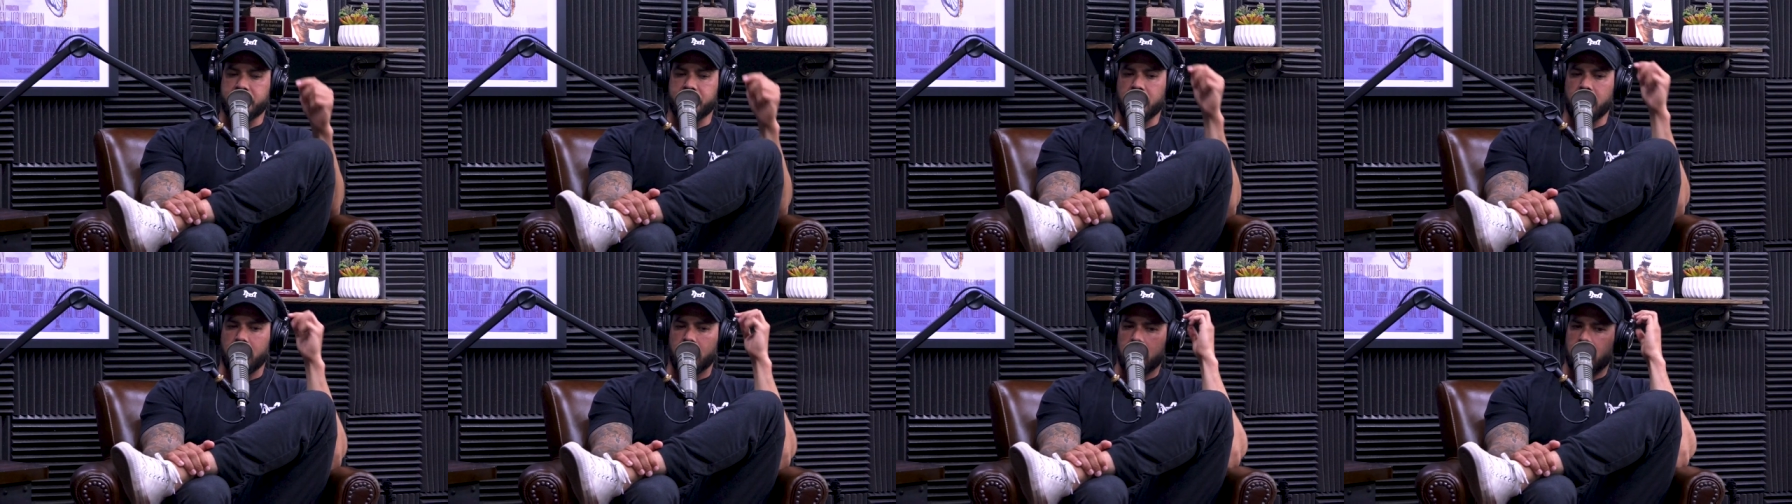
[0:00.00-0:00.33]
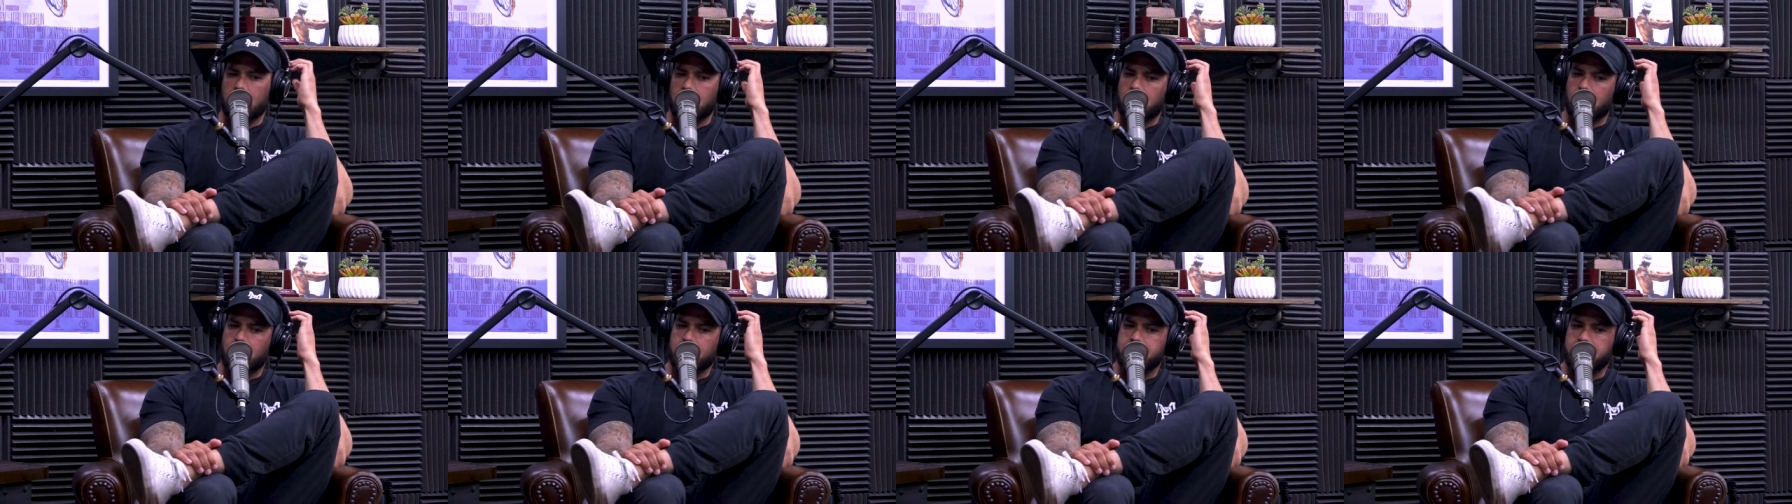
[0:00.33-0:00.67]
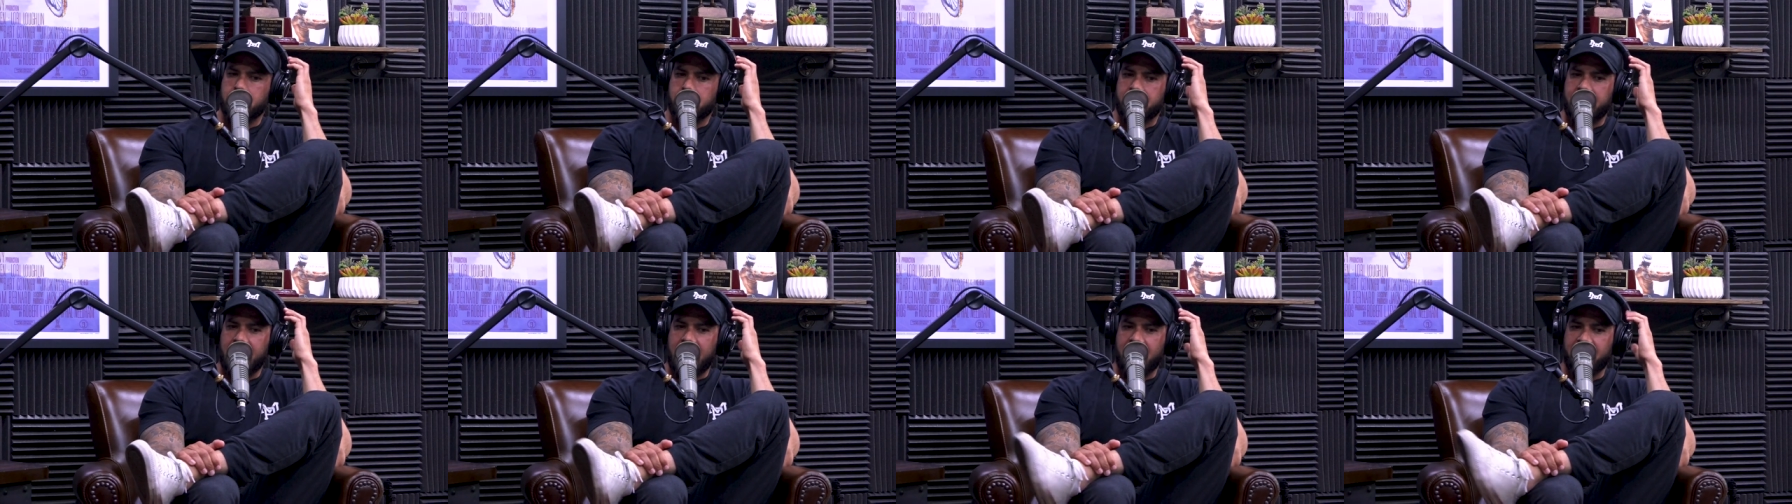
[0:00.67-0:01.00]
uh what's
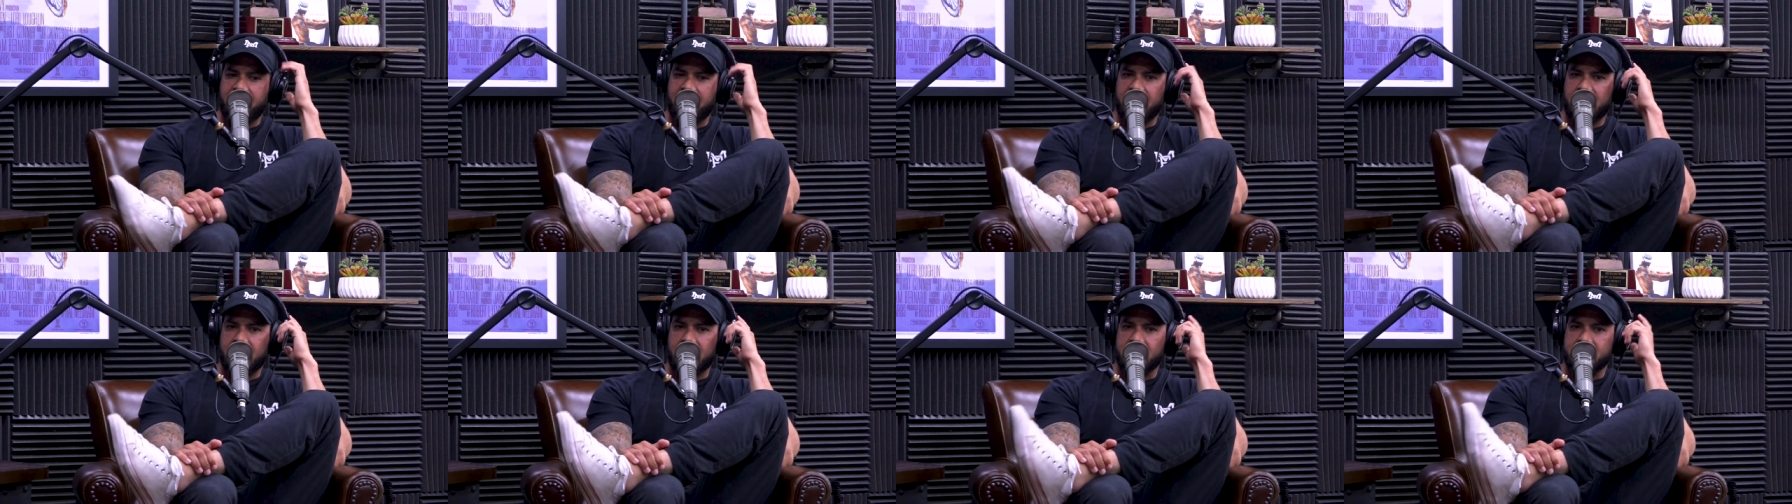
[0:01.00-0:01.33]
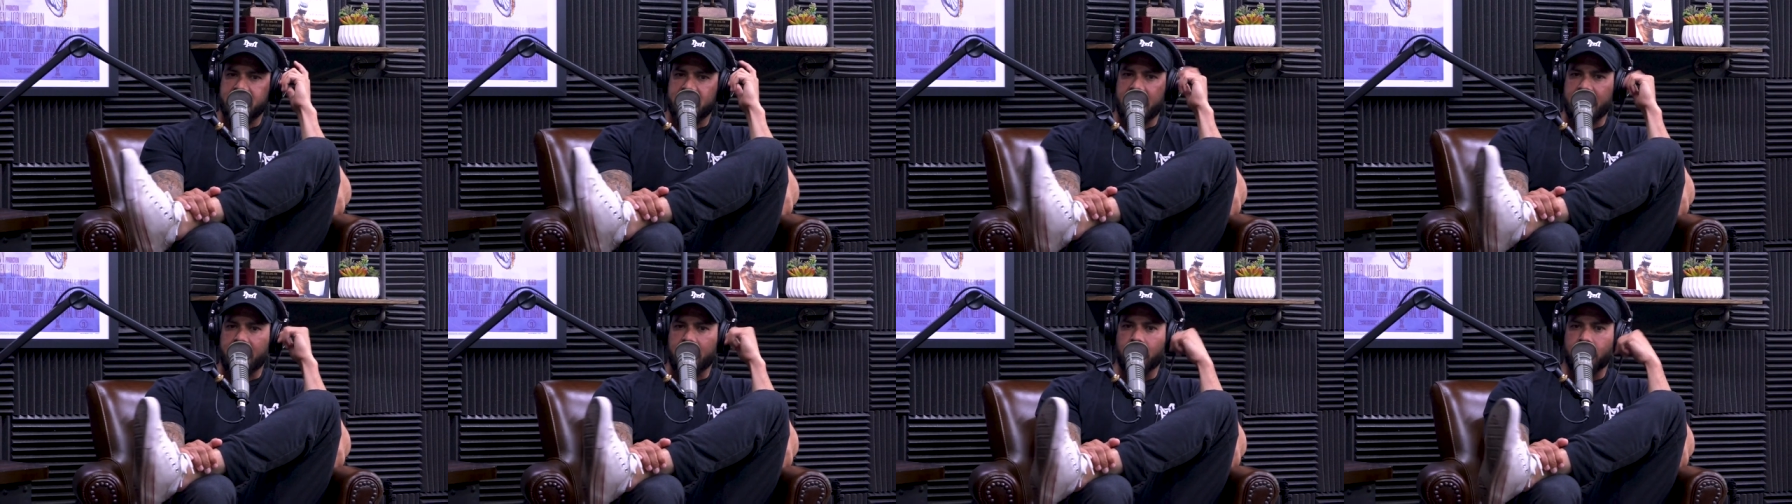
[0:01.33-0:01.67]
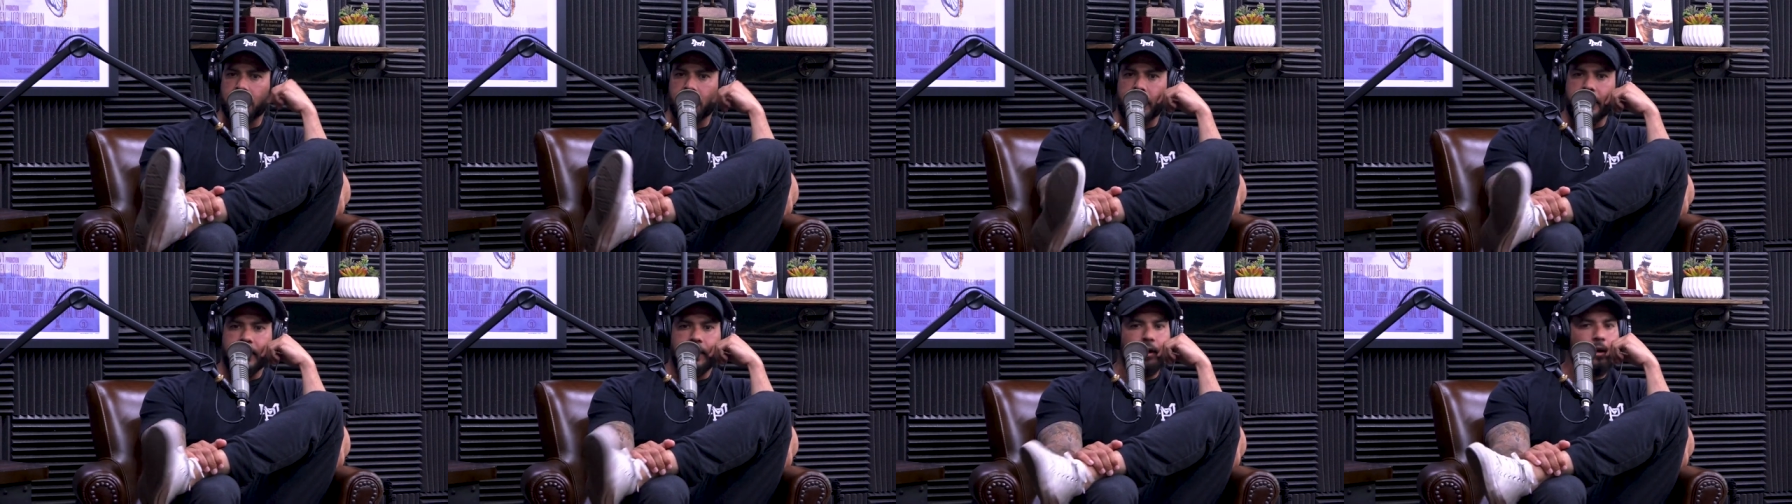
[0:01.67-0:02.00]
your caffeine intake look
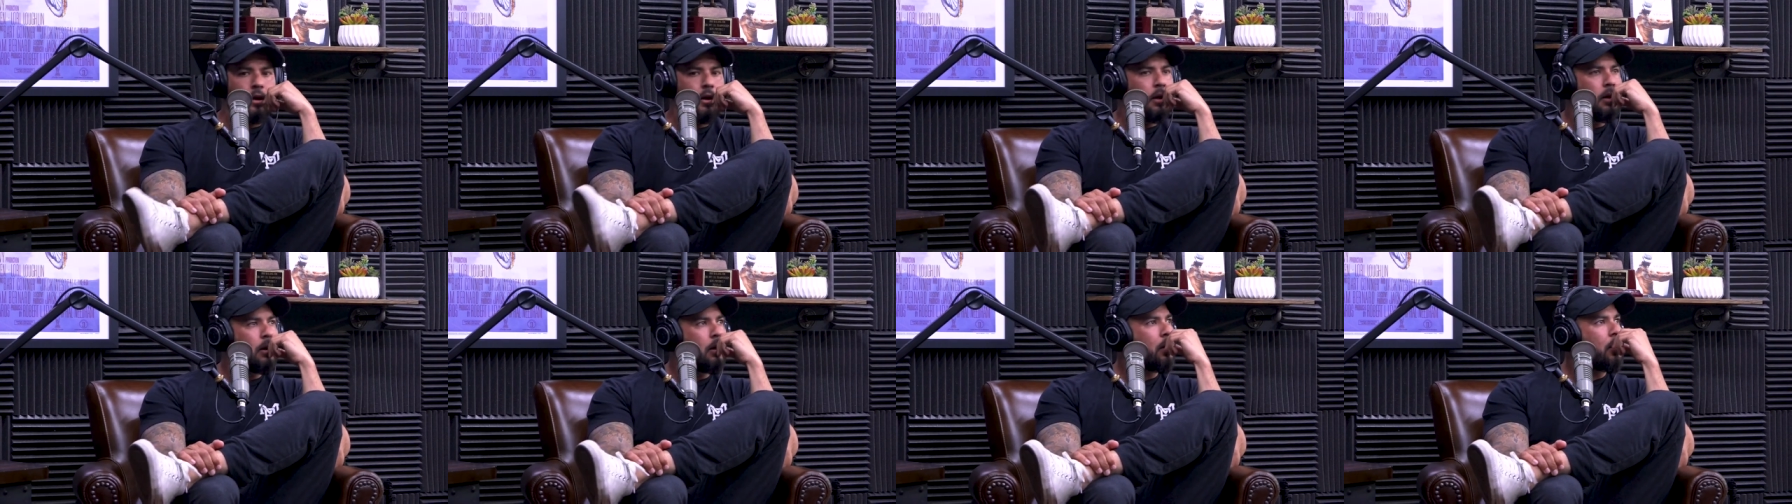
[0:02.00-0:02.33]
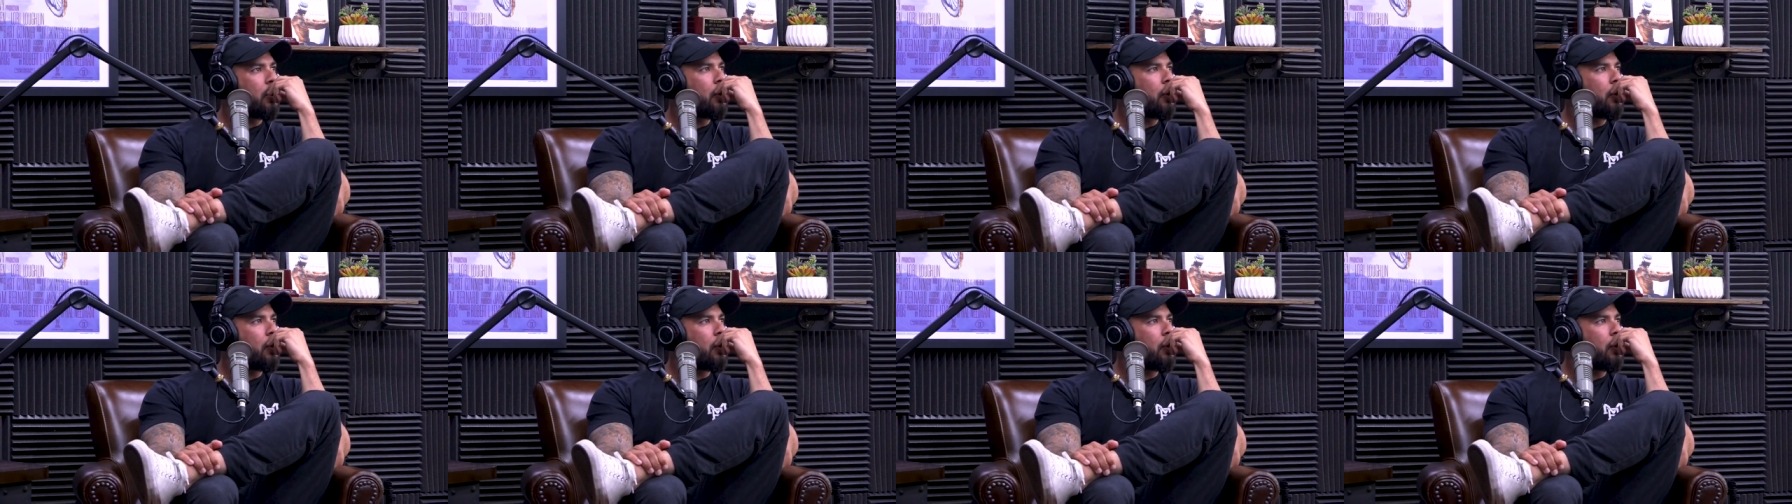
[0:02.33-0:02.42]
like? Mm-hmm.